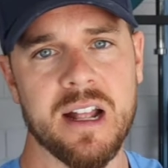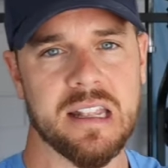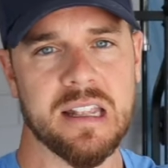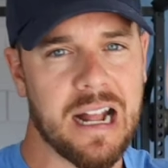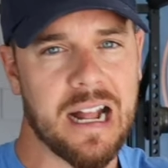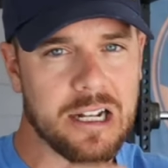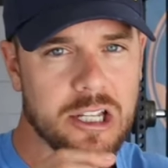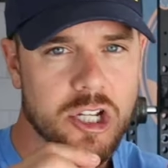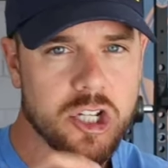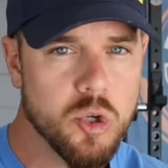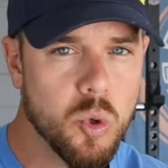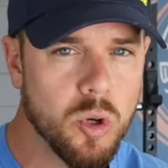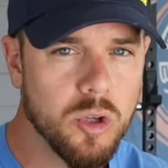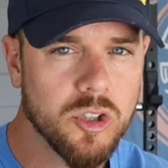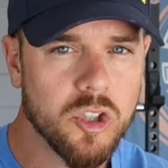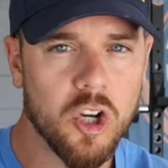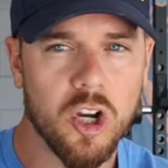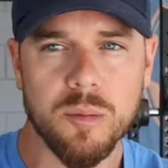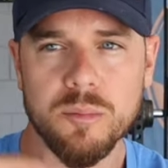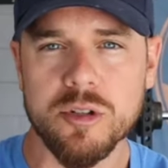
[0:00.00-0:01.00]
Not
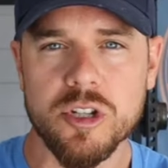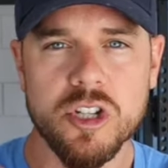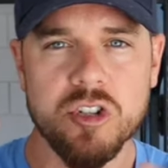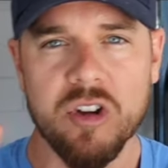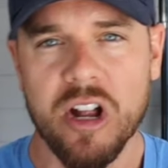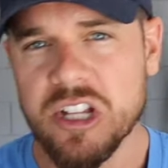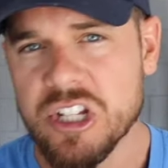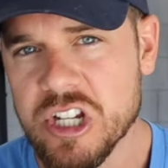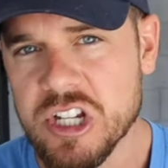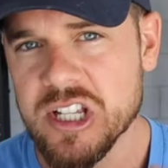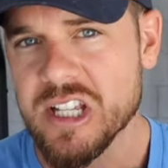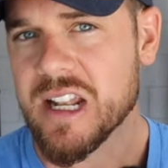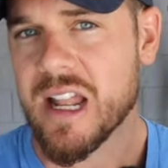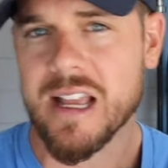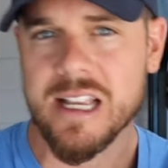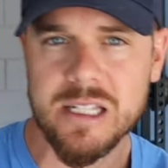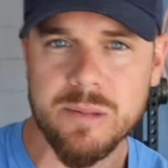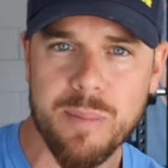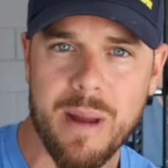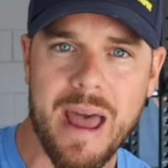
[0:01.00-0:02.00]
short term stretches and
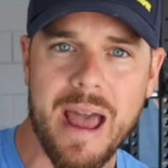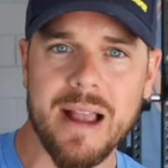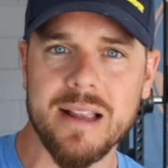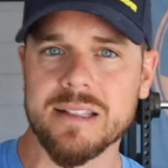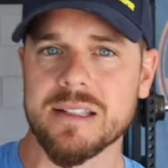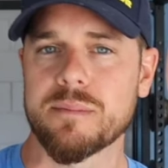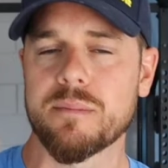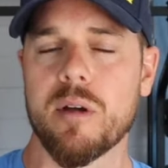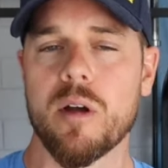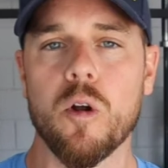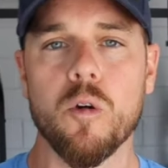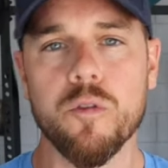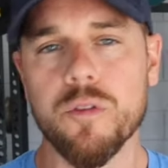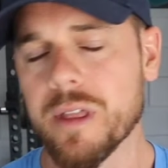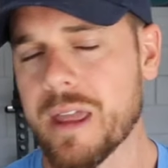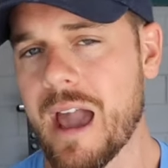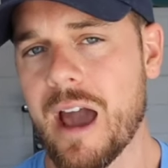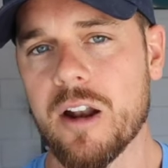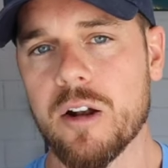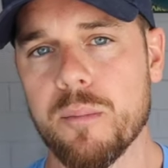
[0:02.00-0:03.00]
ice packs and over
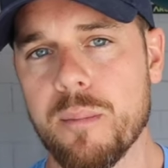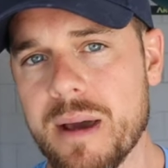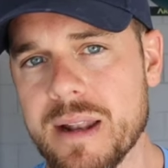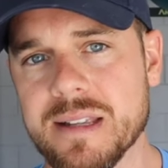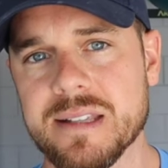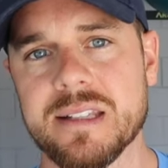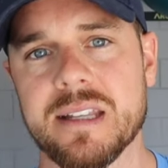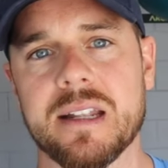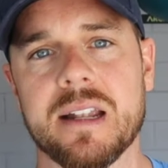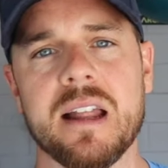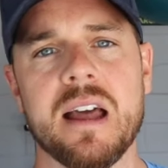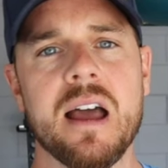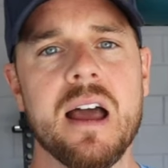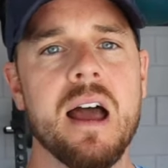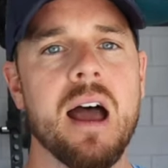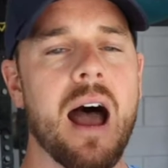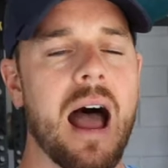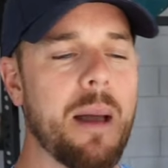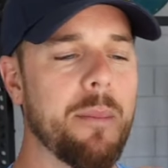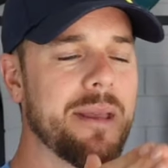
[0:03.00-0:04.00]
the counter medicine,
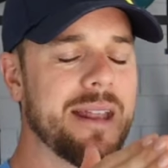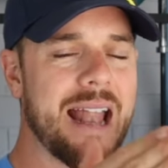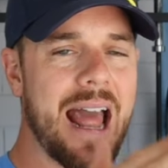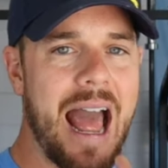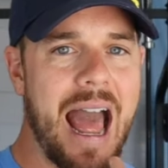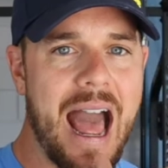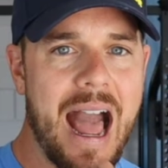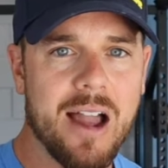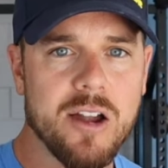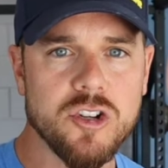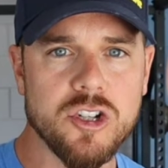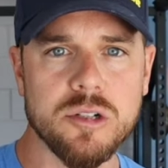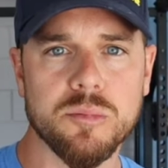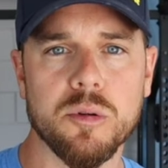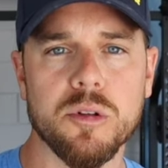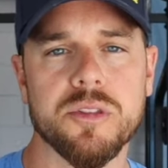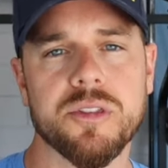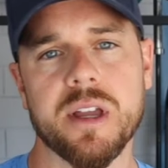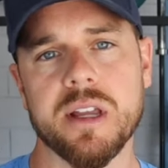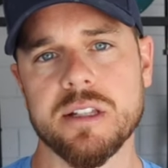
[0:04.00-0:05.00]
I mean
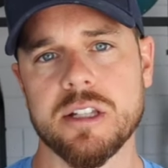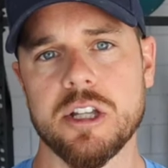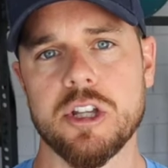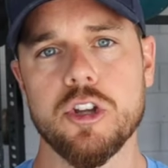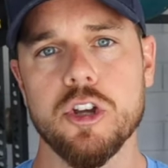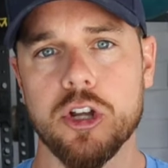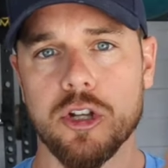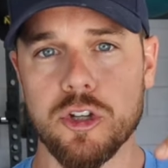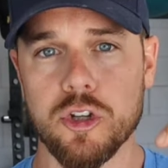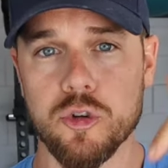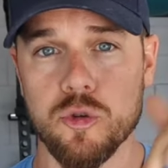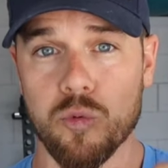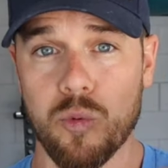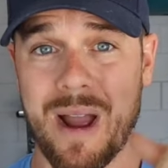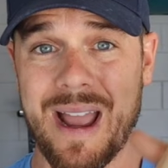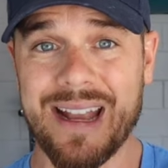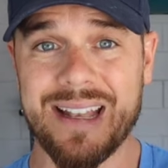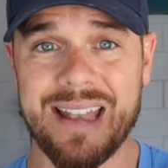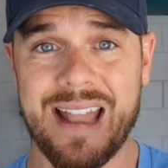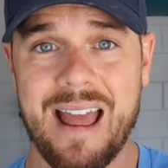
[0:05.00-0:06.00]
actionable things that you can do
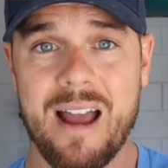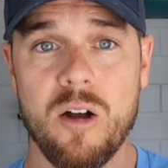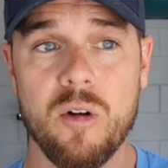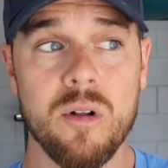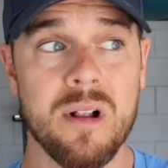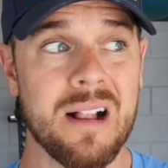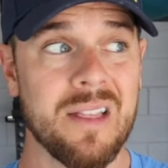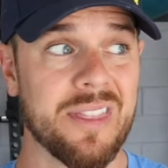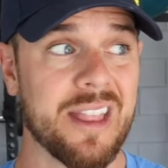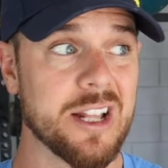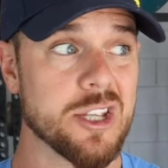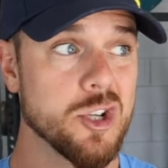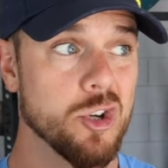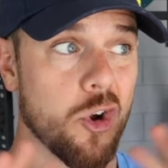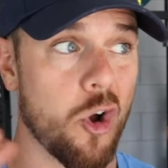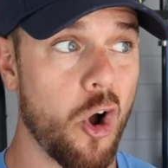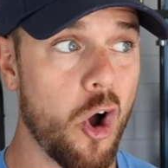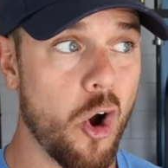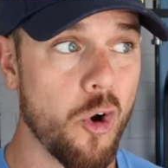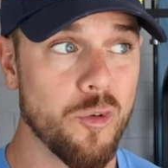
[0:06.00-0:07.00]
right now that
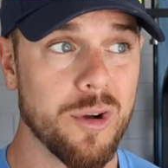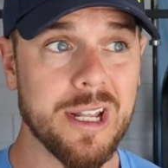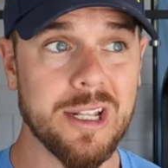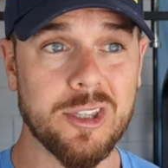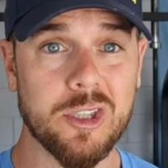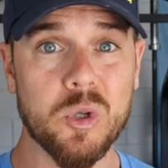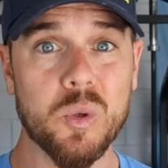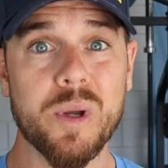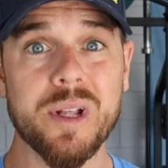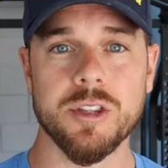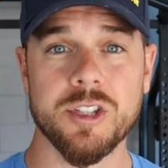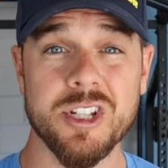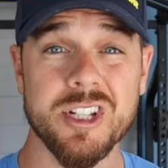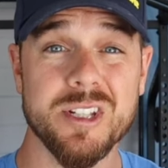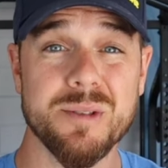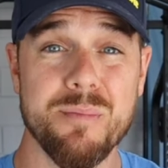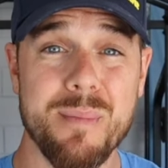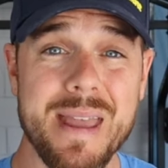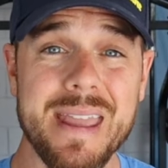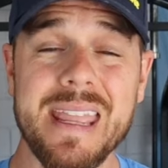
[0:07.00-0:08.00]
you're already doing,
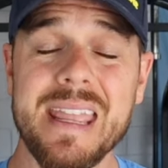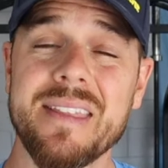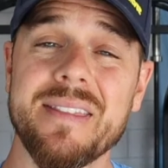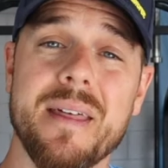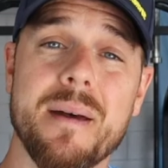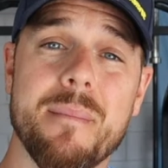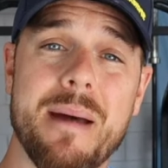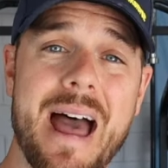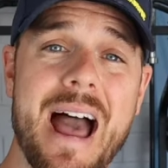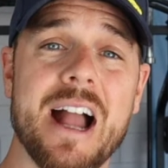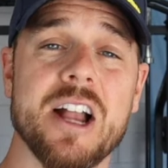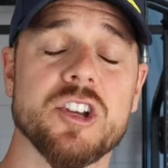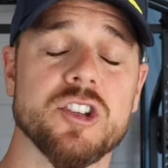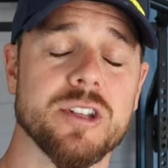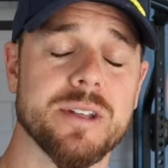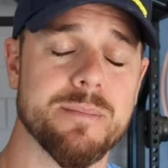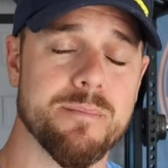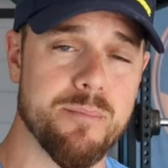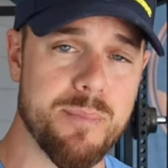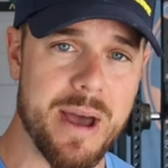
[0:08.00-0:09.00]
just making them
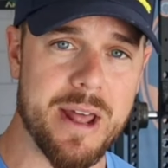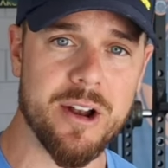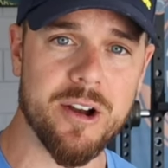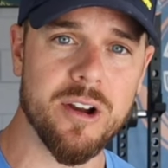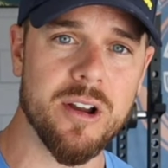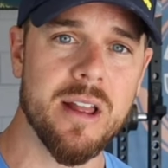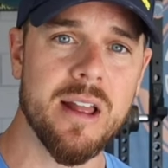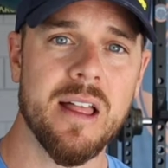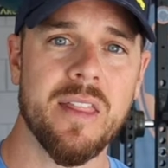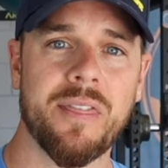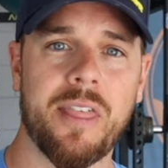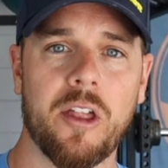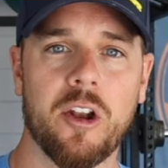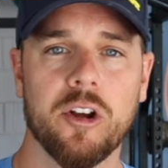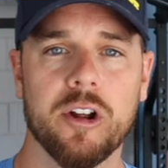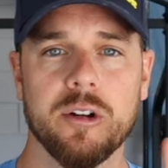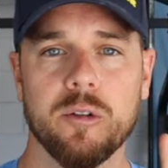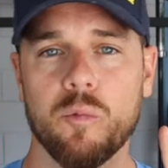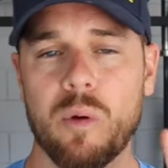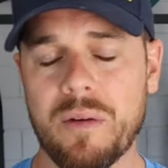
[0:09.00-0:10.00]
actually better that
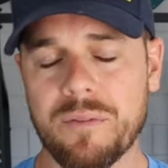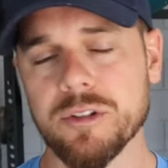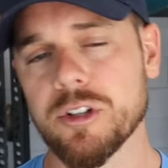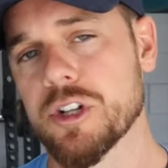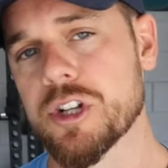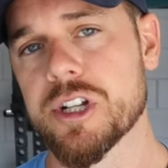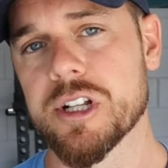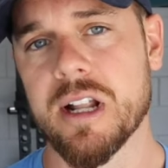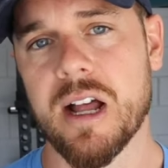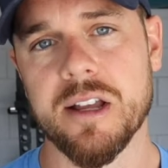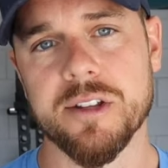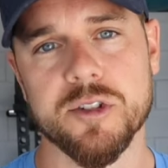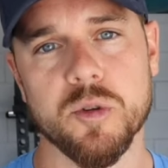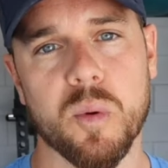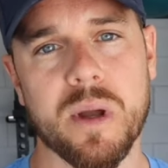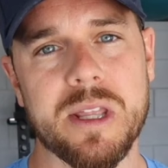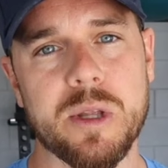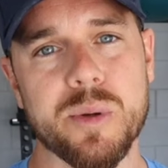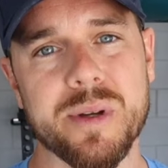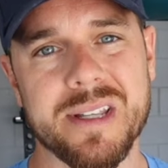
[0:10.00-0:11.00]
are gonna revolutionize the
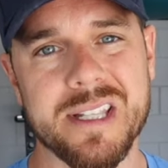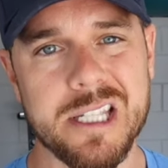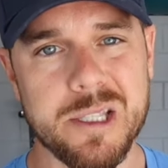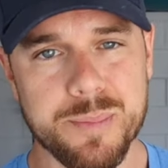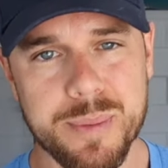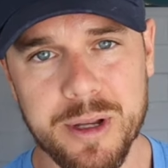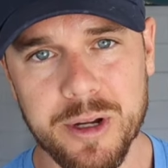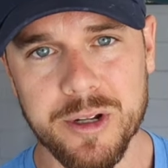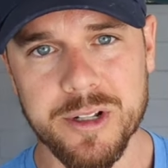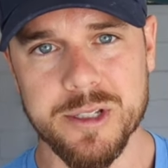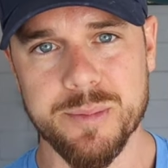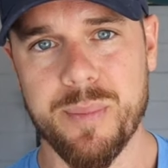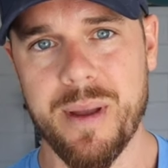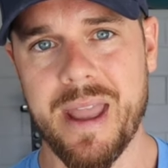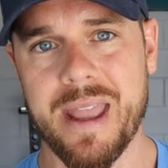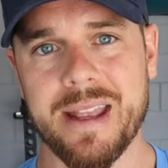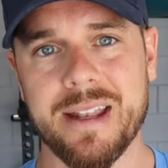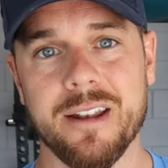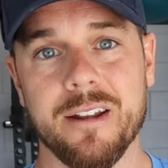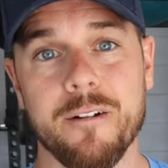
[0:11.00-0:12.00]
way you experience
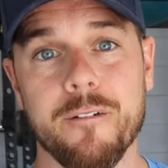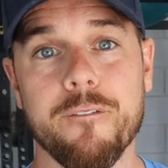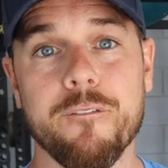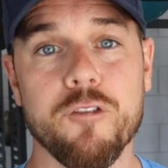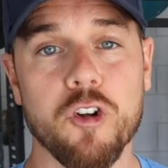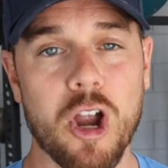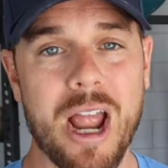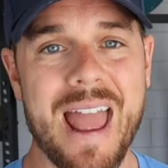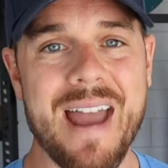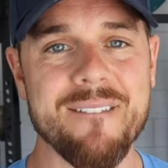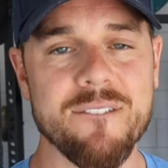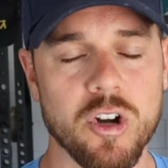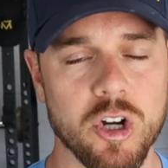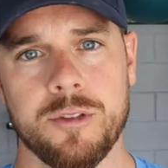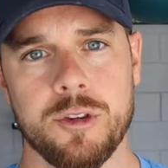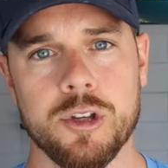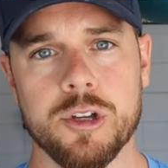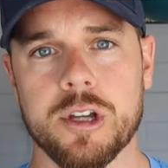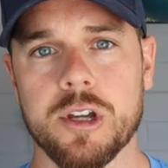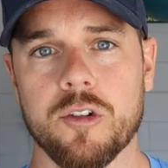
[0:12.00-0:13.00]
pain
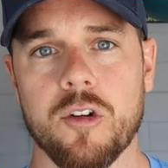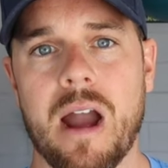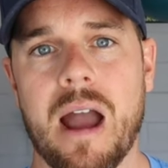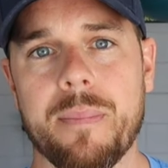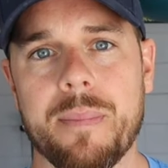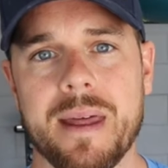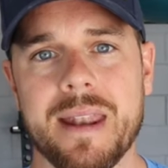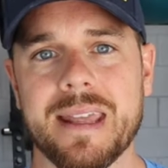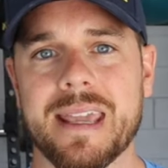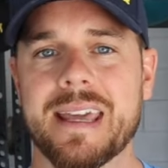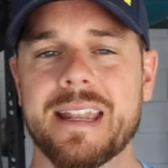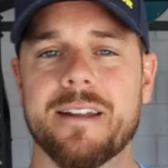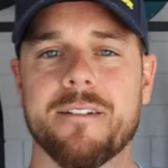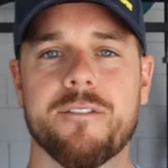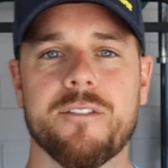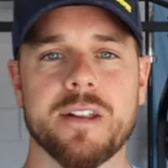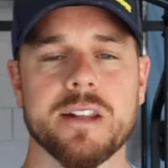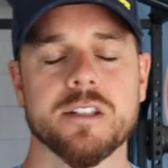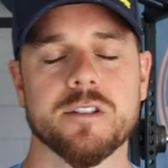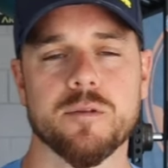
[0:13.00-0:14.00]
forever. You can grab that again
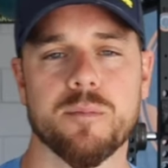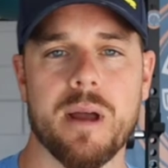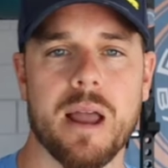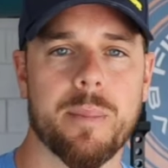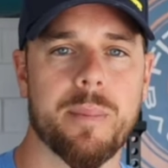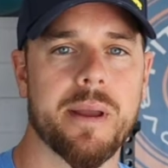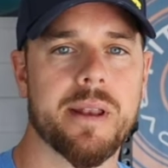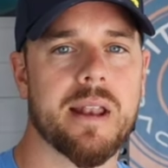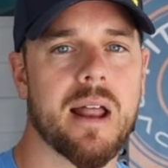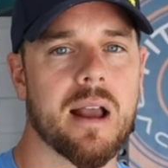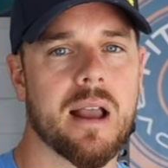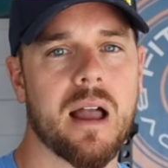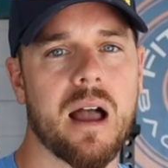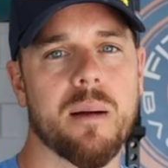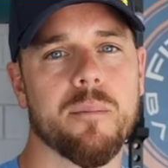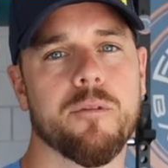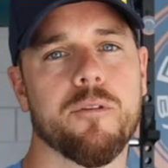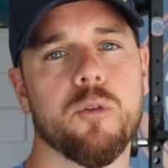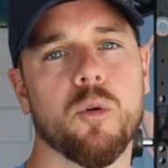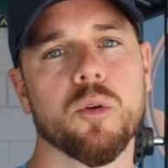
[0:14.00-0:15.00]
at
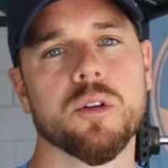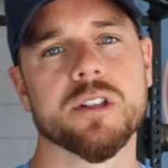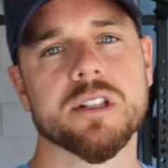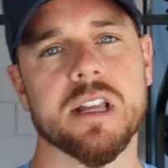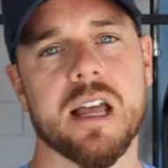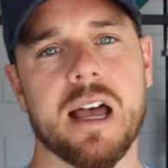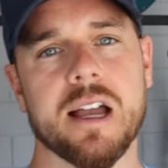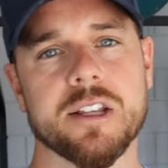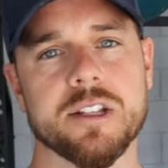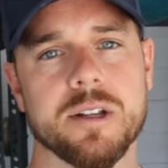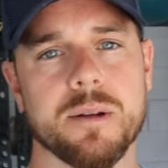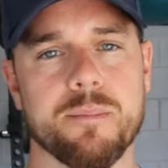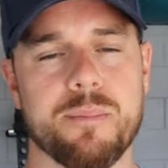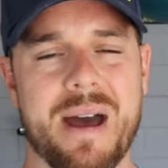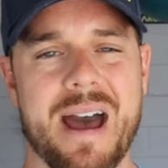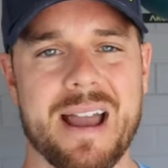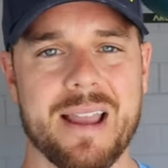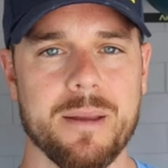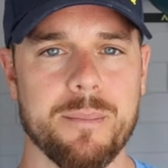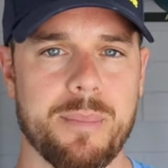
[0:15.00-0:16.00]
fitnessforbackpain.com forward slash
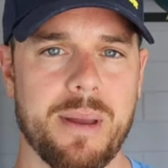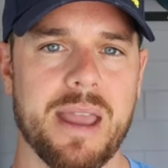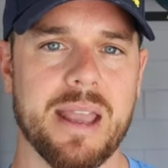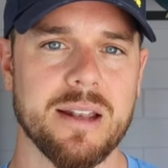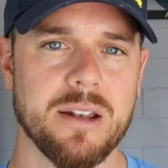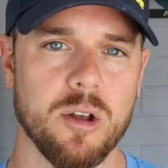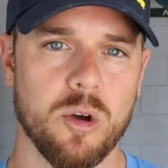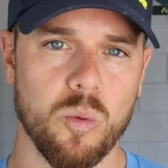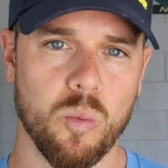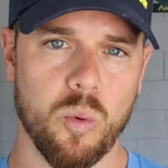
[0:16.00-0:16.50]
back pain